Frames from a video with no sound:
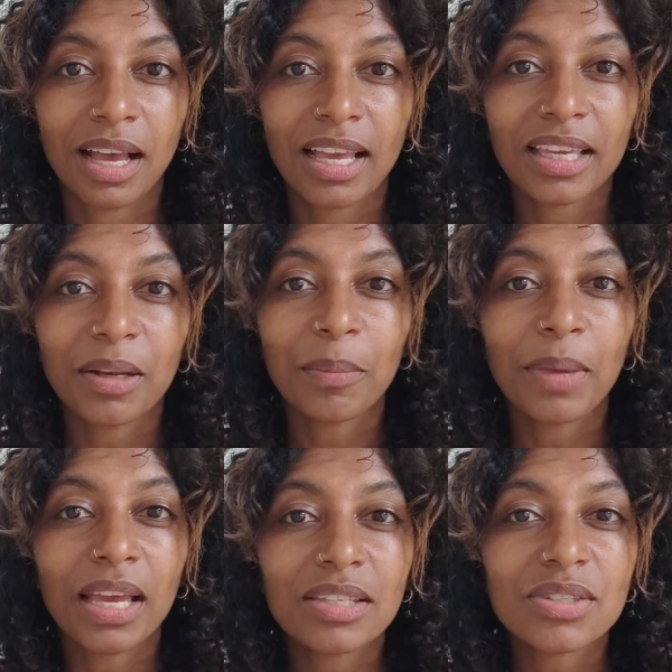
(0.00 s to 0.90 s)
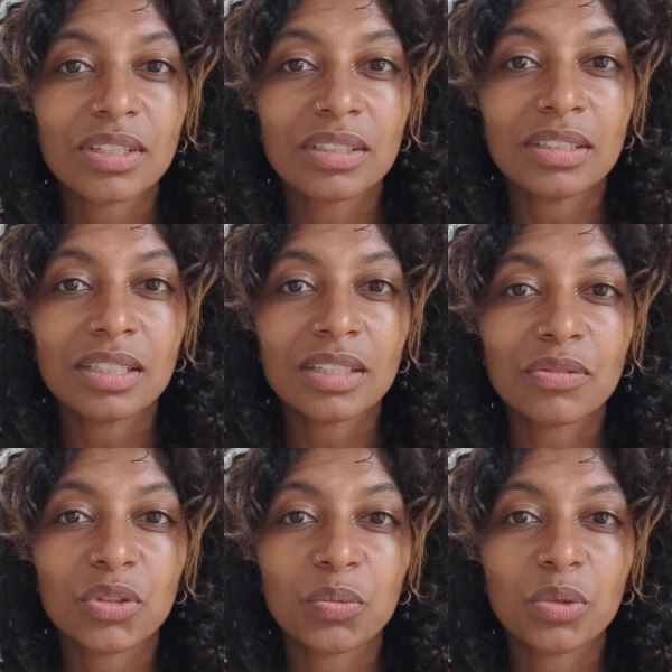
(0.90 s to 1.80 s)
I can imagine
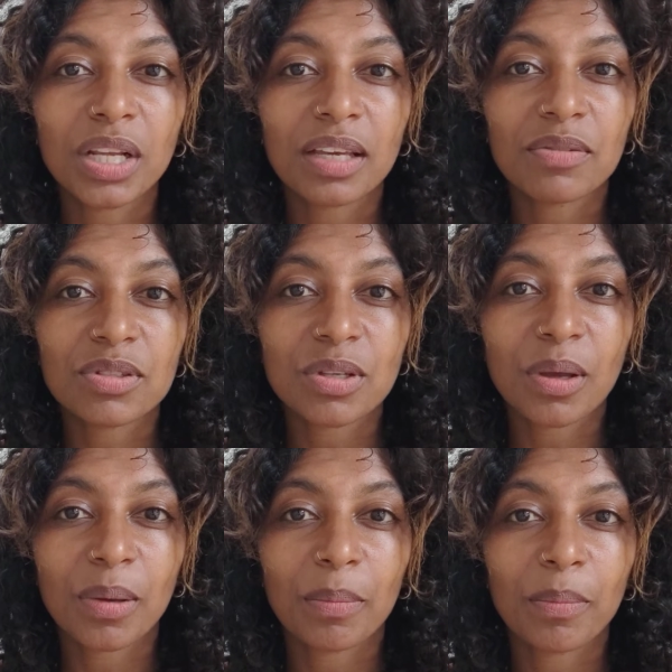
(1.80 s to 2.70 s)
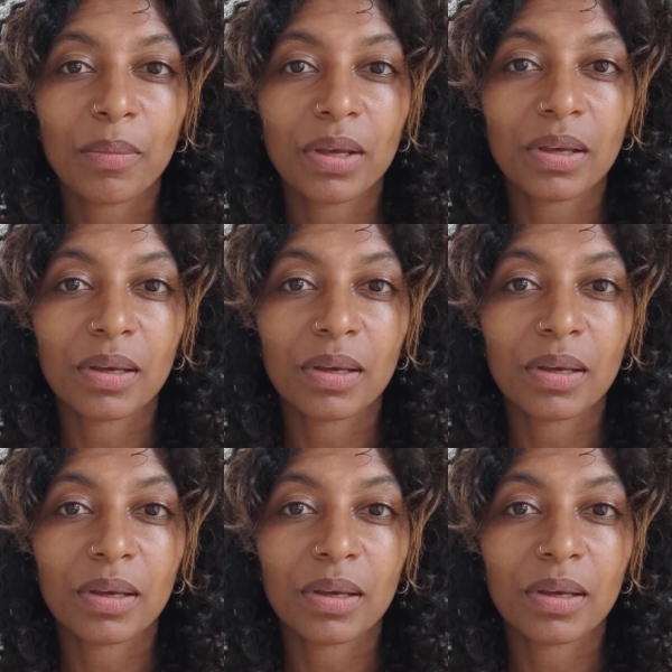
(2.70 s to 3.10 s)
if you would have some if